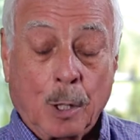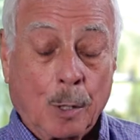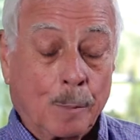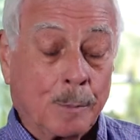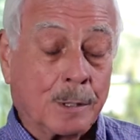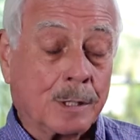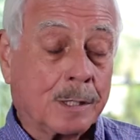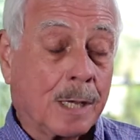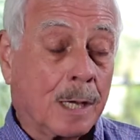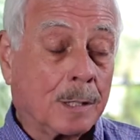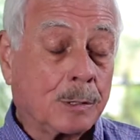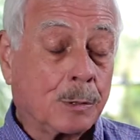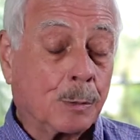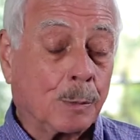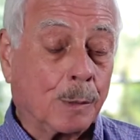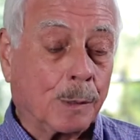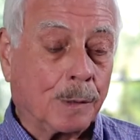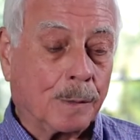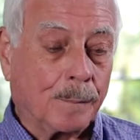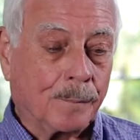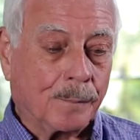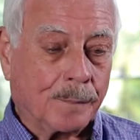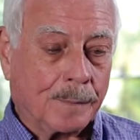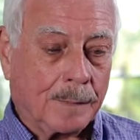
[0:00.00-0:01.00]
a
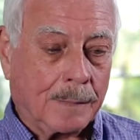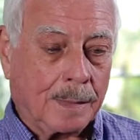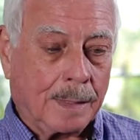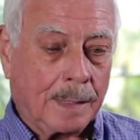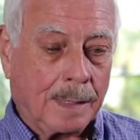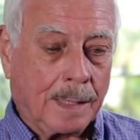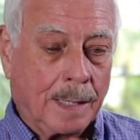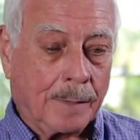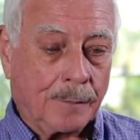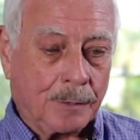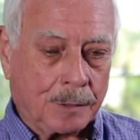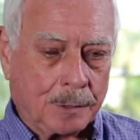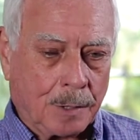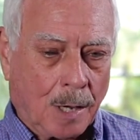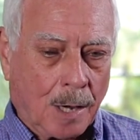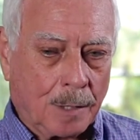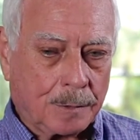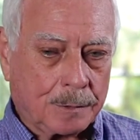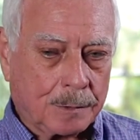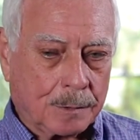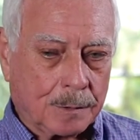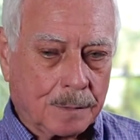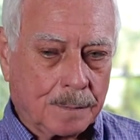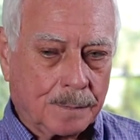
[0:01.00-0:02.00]
homosexual. And the
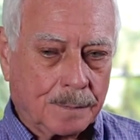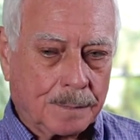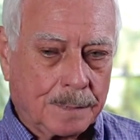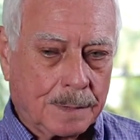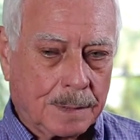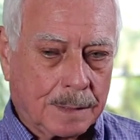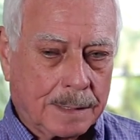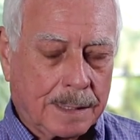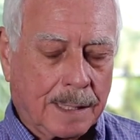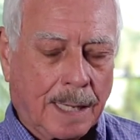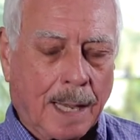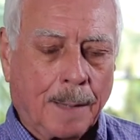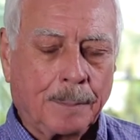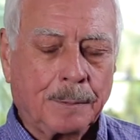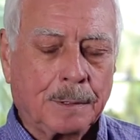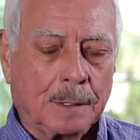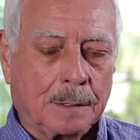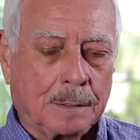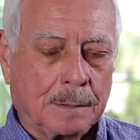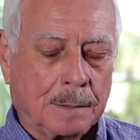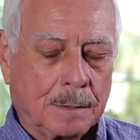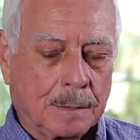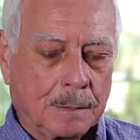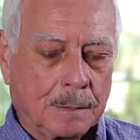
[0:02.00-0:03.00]
doctor, the captain,